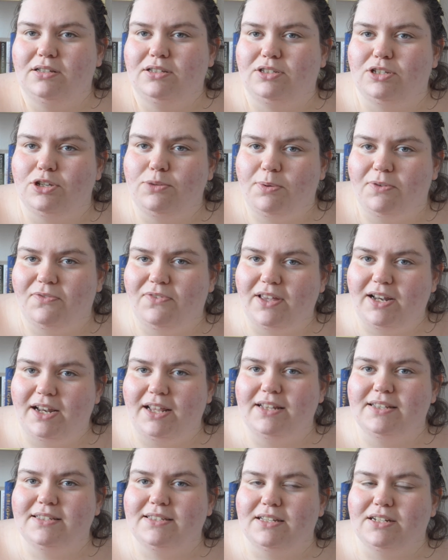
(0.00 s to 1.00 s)

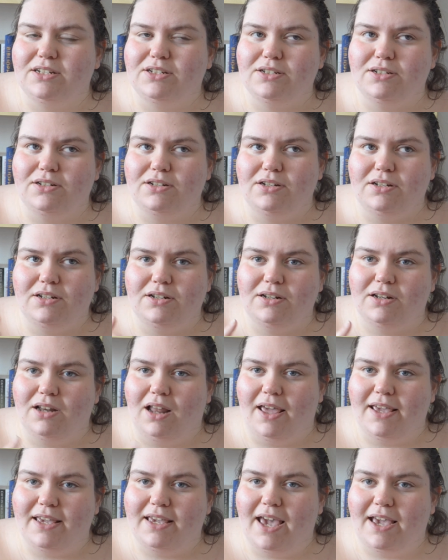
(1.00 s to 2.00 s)
supervillains and
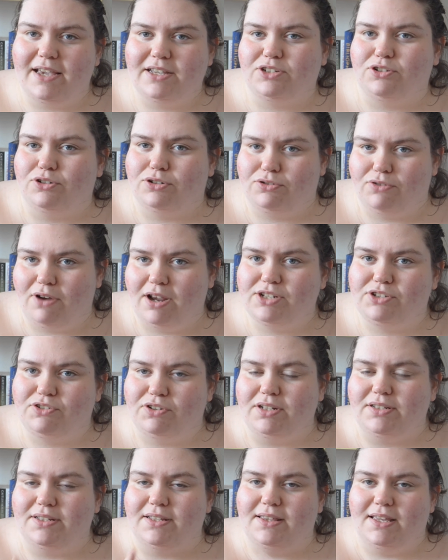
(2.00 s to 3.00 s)
like
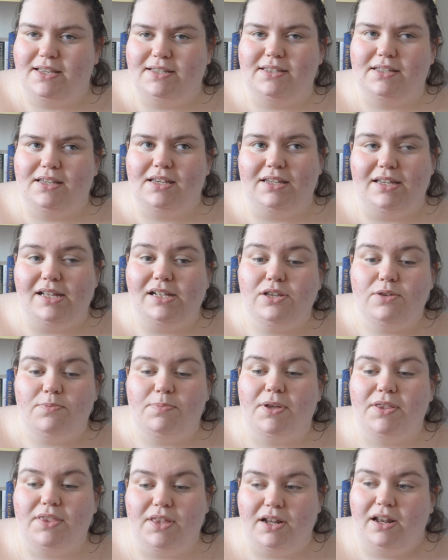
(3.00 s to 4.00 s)
extraterrestrials and things that can kill you,
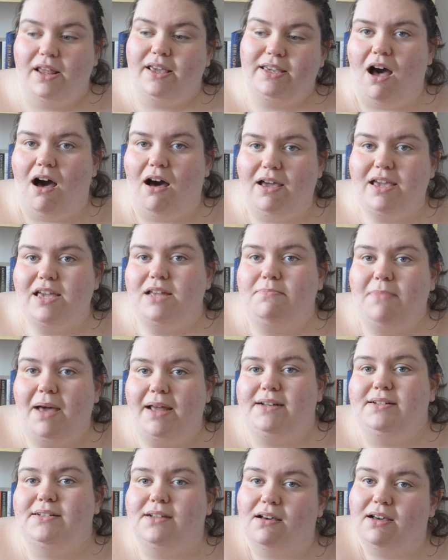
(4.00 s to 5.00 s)
but that like Iron
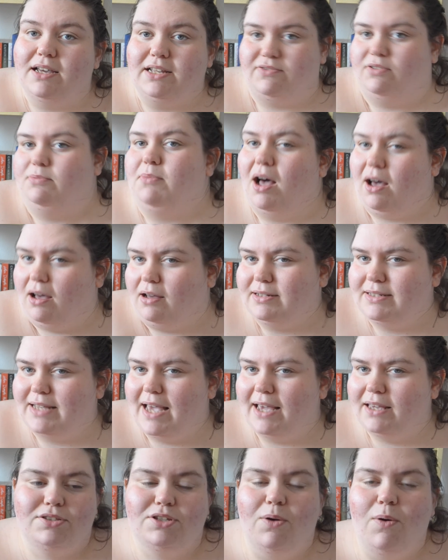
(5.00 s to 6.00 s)
Man died from a heart
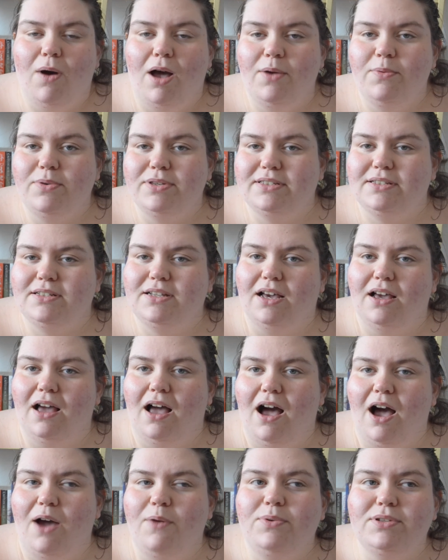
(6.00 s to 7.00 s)
attack. So I
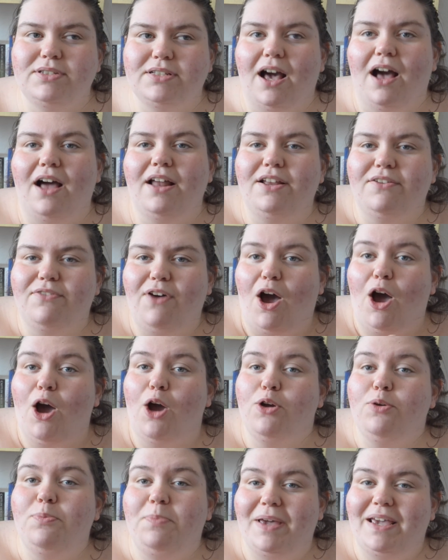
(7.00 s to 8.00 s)
was kind of
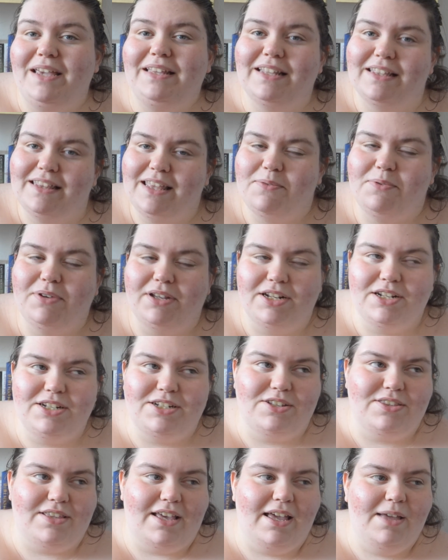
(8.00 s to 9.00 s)
hoping that they were going
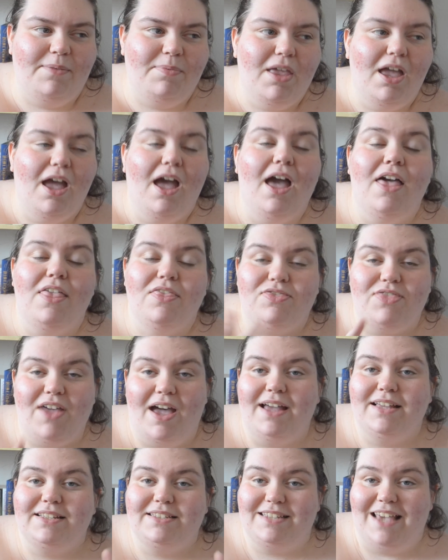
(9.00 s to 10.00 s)
to do that.
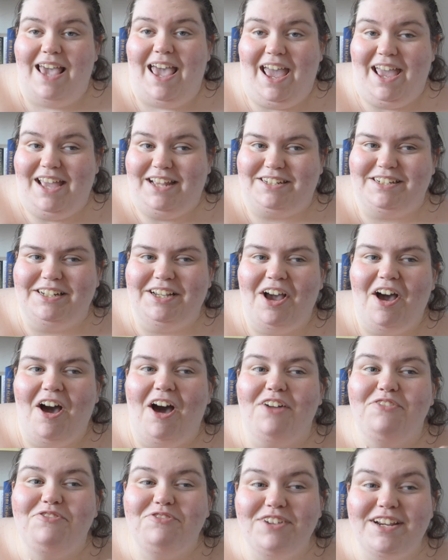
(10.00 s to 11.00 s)
That said,
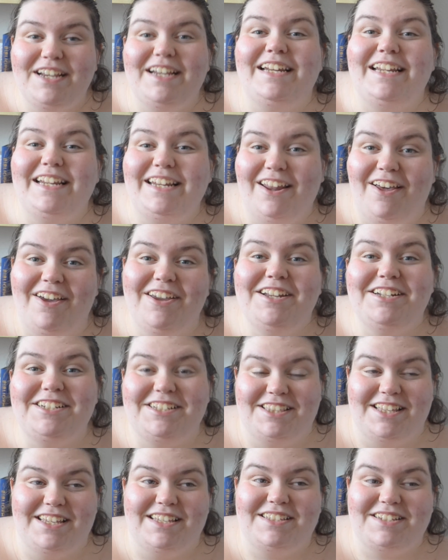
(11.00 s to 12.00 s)
I really
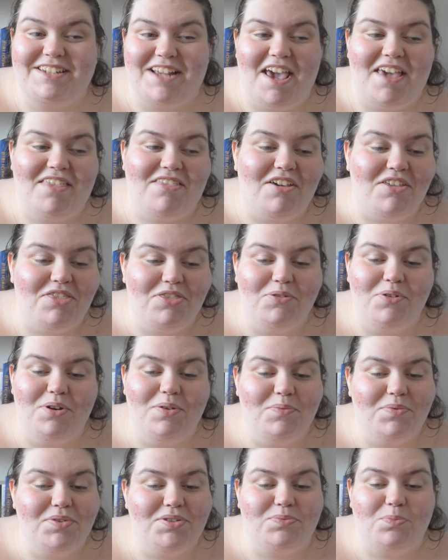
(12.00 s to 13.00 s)
liked this death. I thought
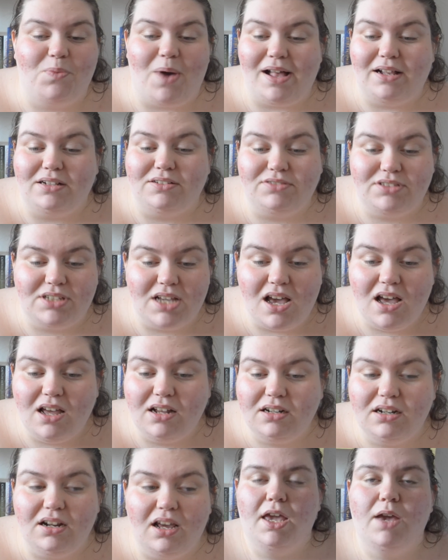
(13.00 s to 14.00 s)
it was well
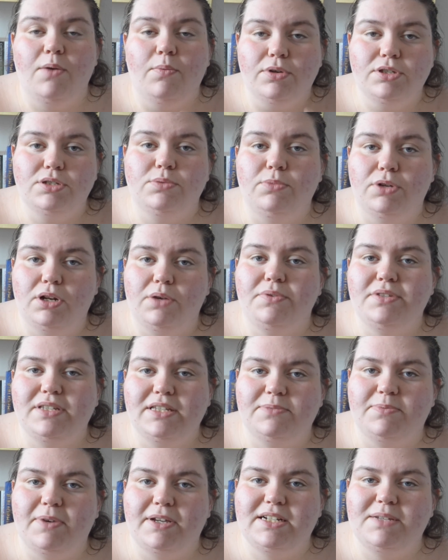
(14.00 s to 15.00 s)
done. It wasn't what I was
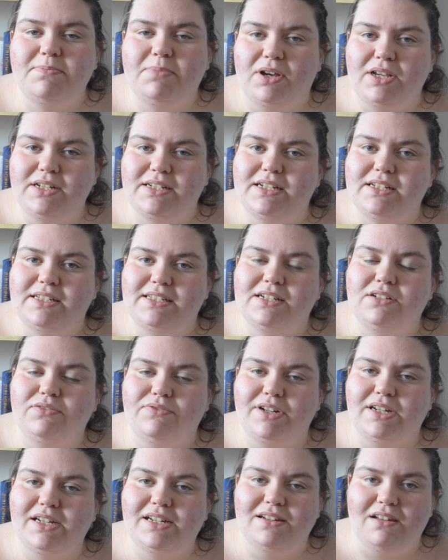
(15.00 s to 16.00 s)
expecting, but I did still
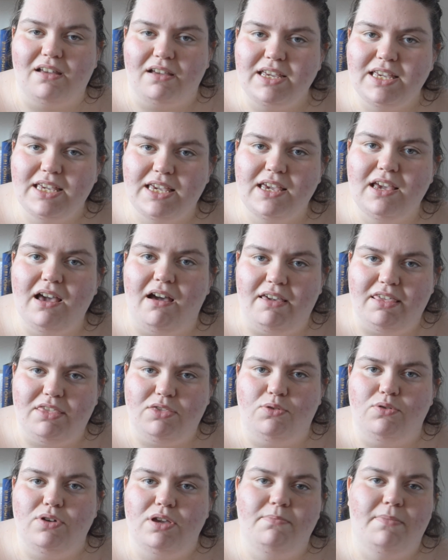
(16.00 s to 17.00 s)
really like it. I
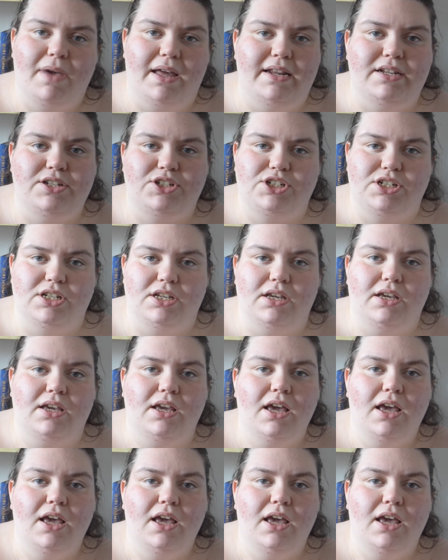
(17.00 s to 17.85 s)
thought it managed to